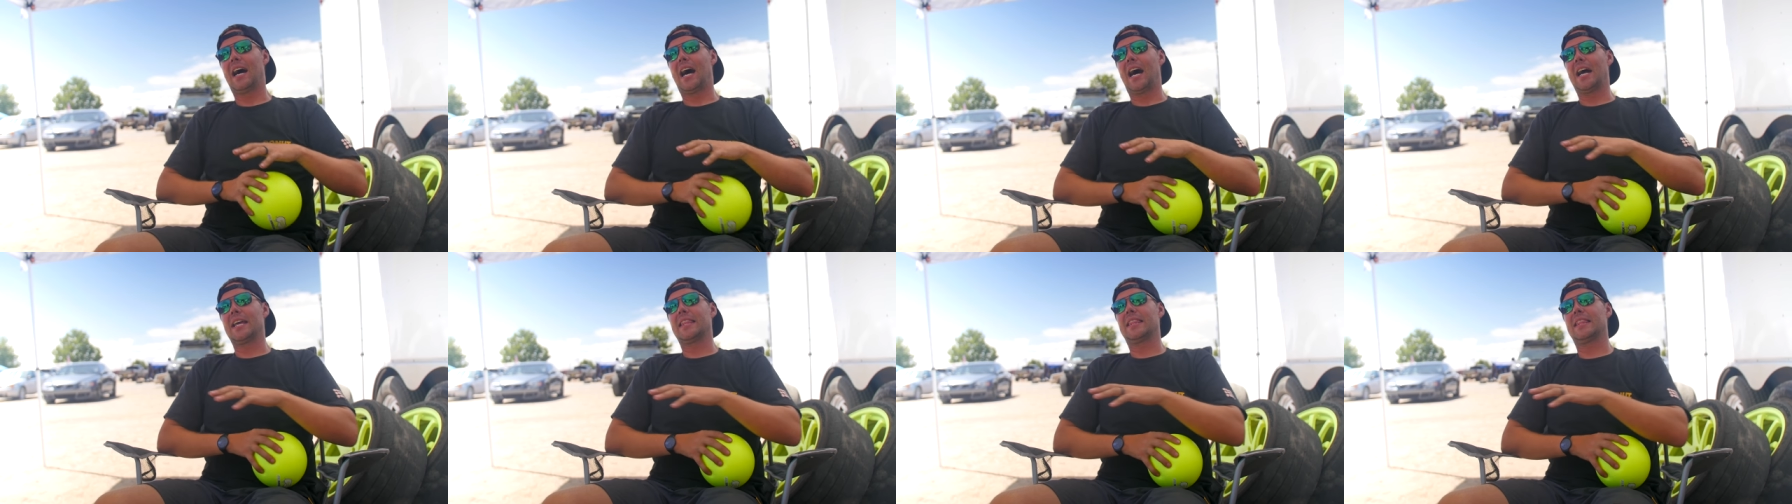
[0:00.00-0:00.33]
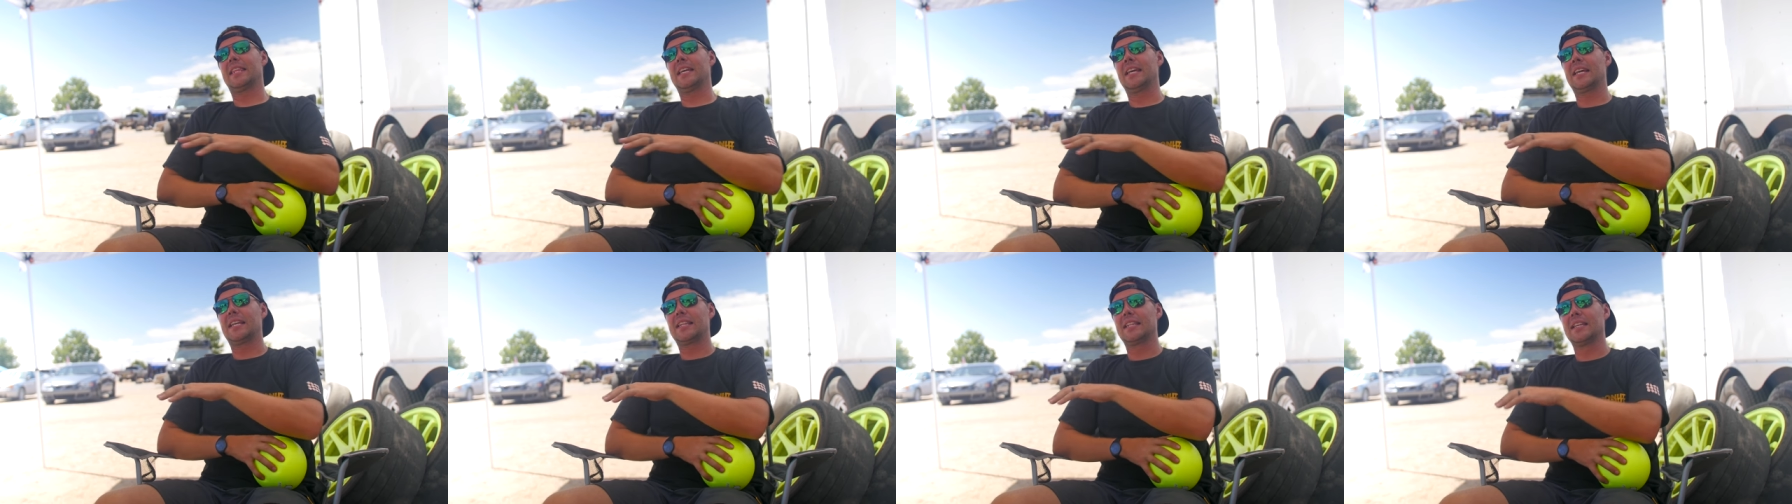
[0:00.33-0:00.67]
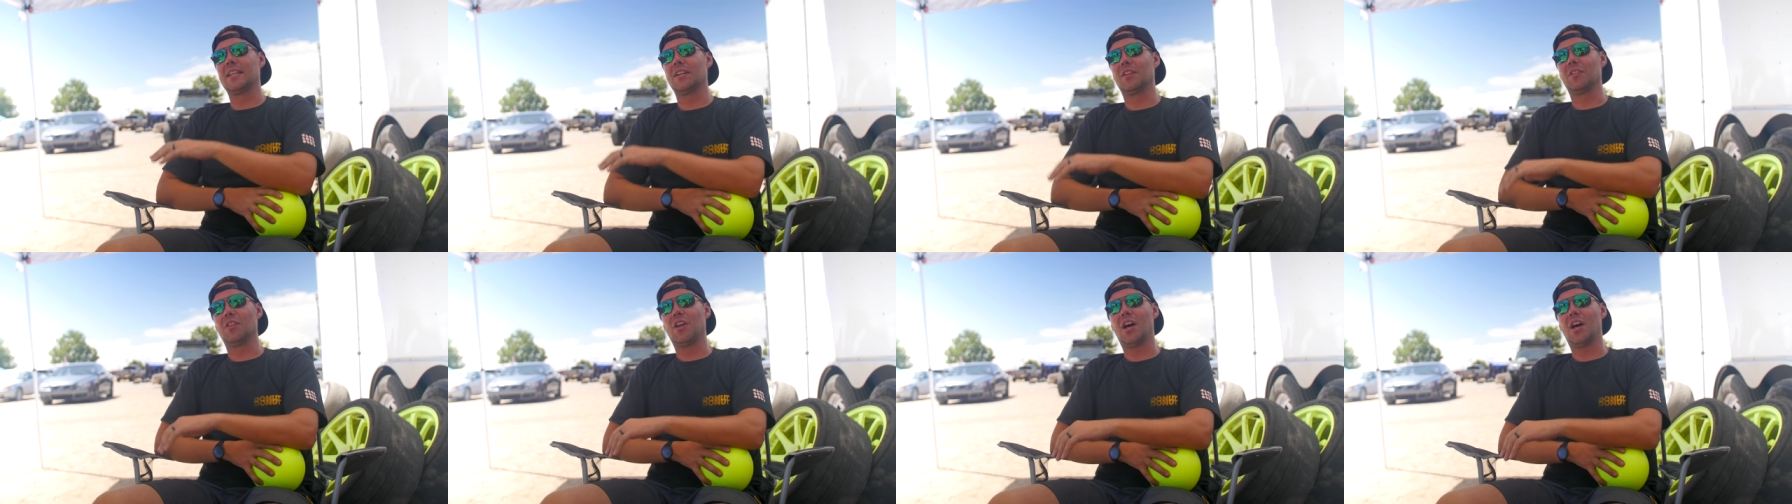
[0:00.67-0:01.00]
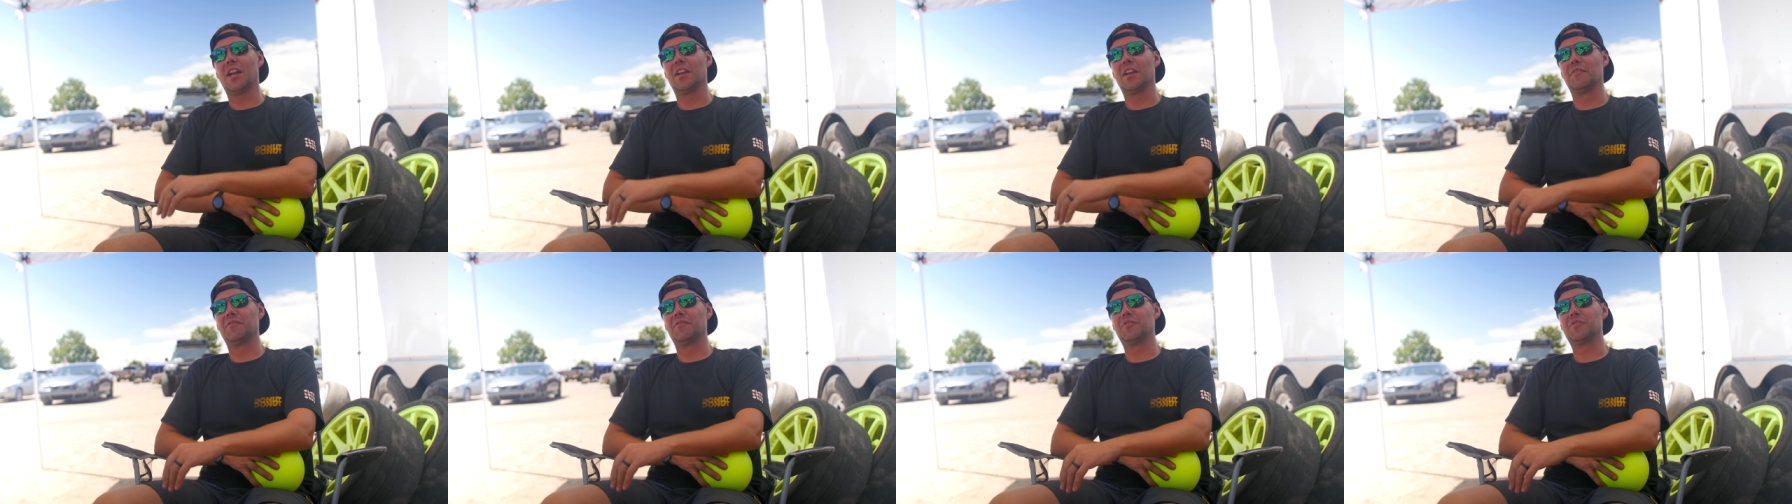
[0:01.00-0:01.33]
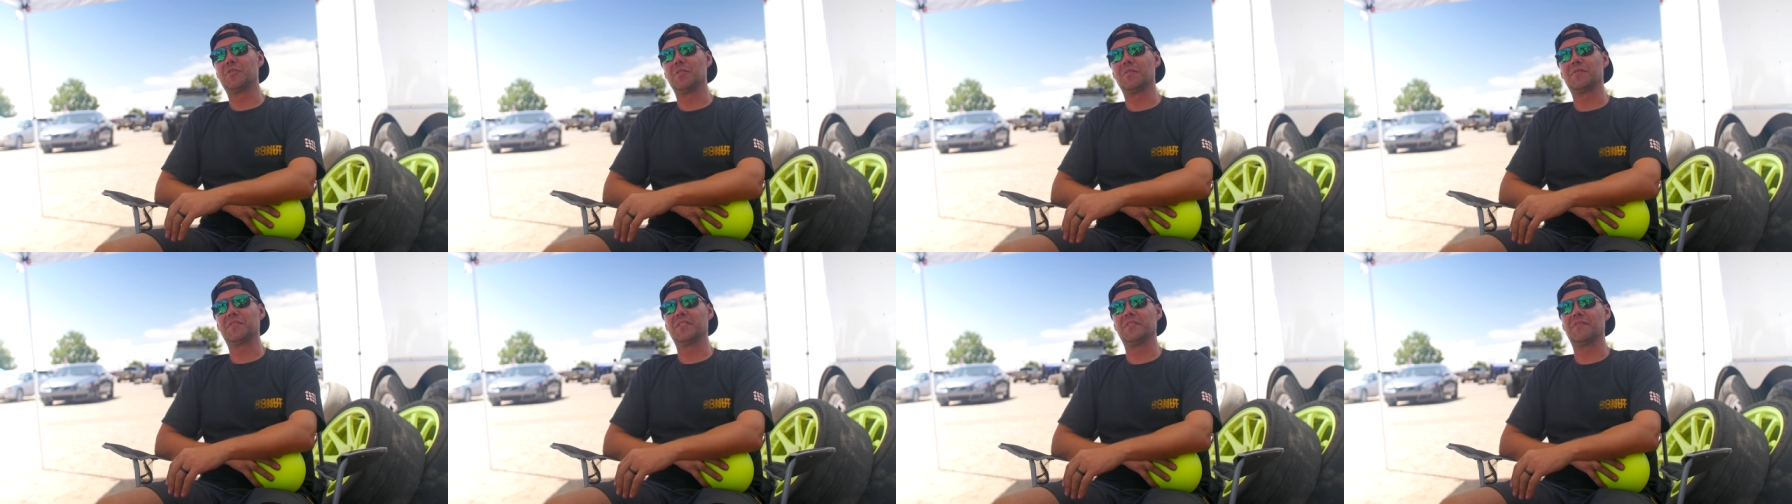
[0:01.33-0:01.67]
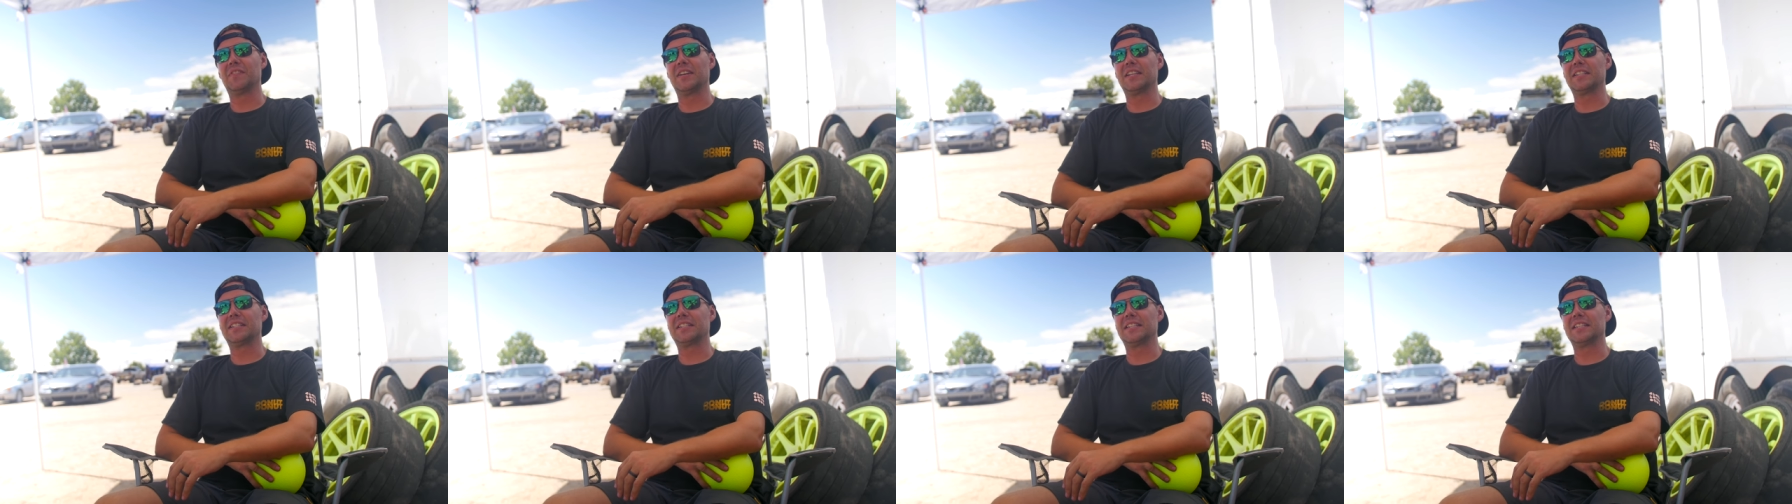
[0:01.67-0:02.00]
I think that a lot of drift
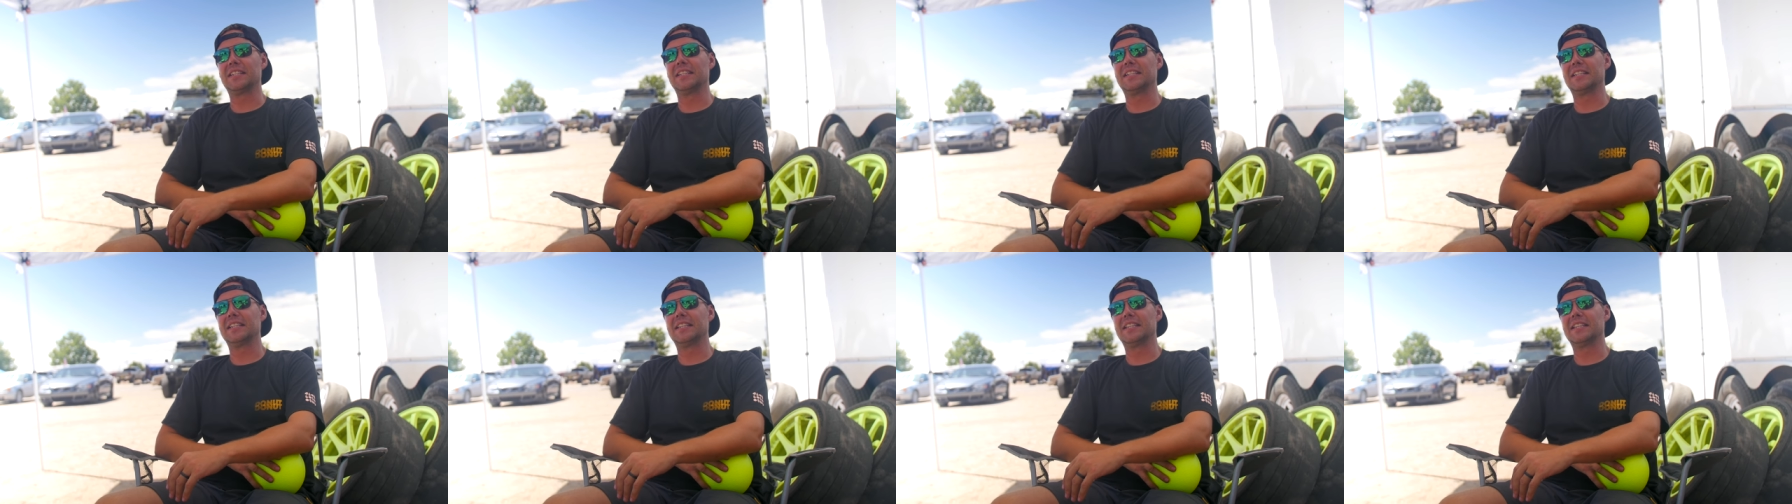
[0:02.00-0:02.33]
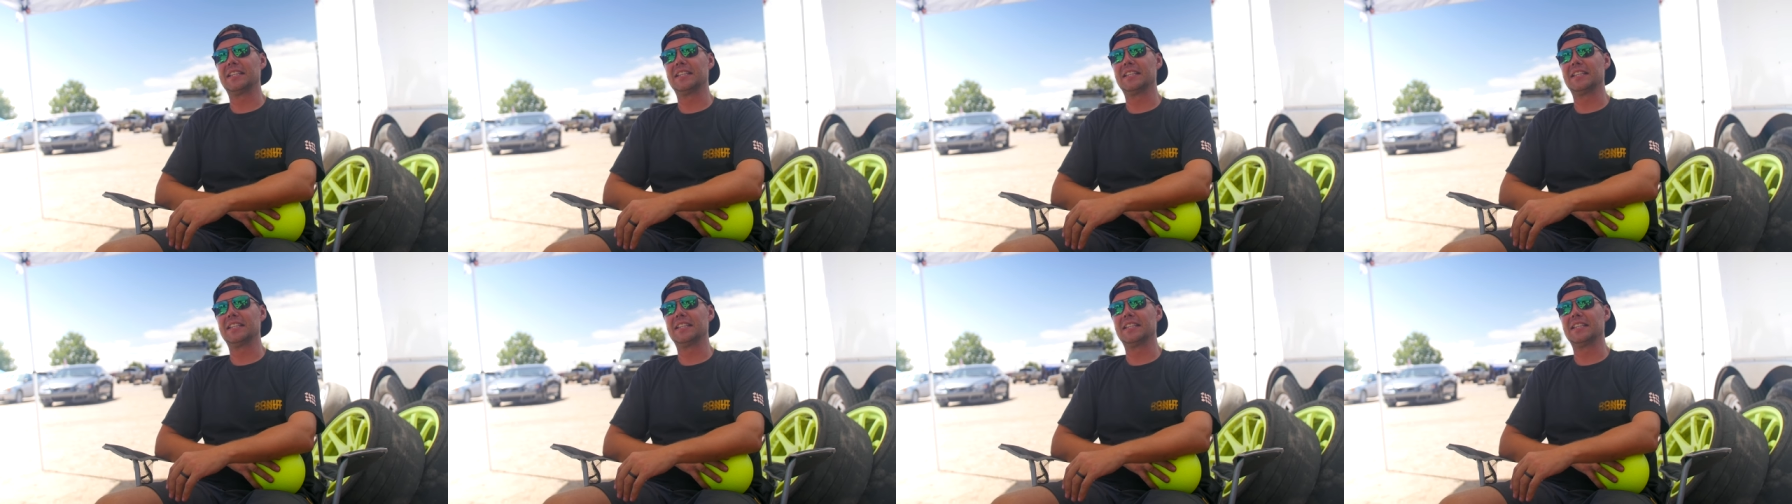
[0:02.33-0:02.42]
events in